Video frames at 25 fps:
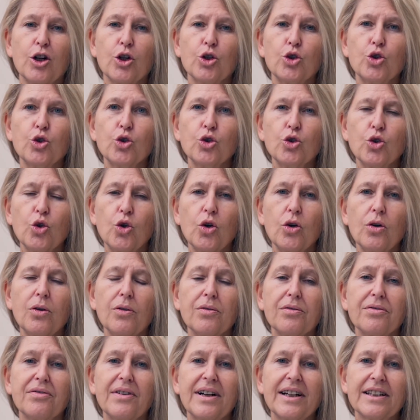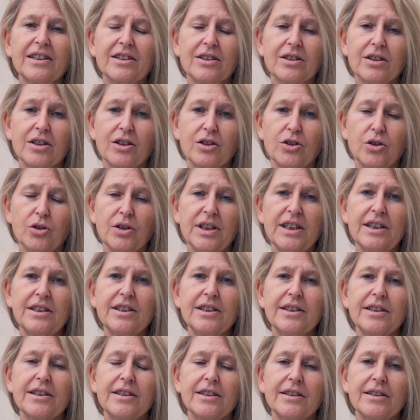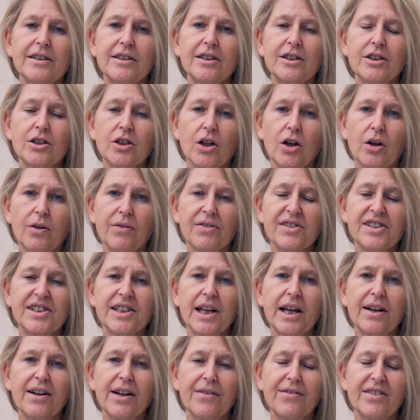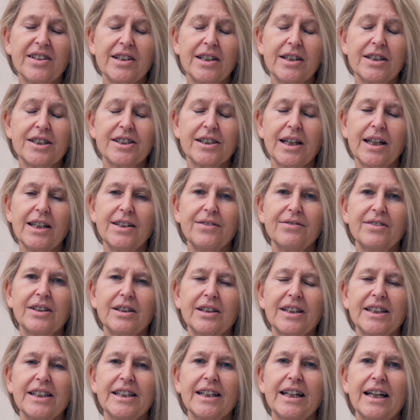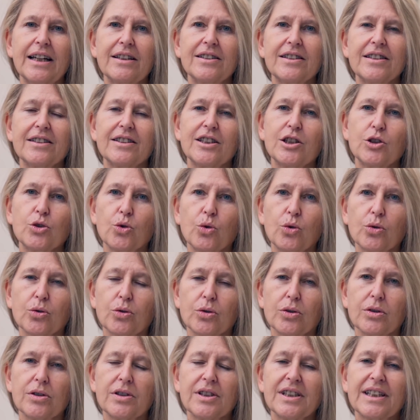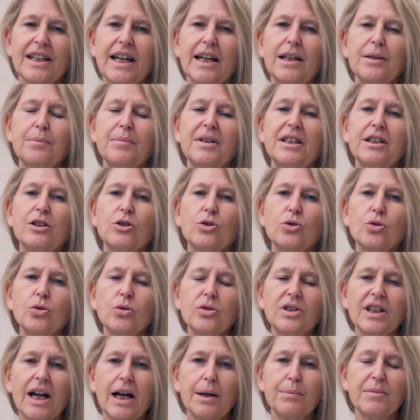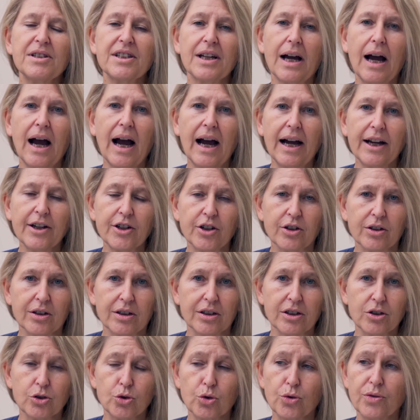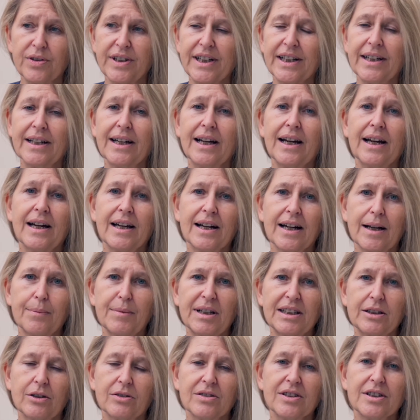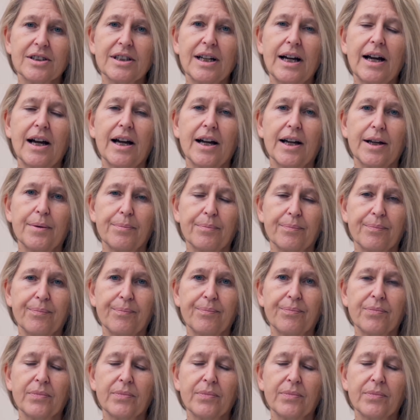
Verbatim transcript: Do you know that the incidence of salivary glands disorders can be two times higher during Ramadan time?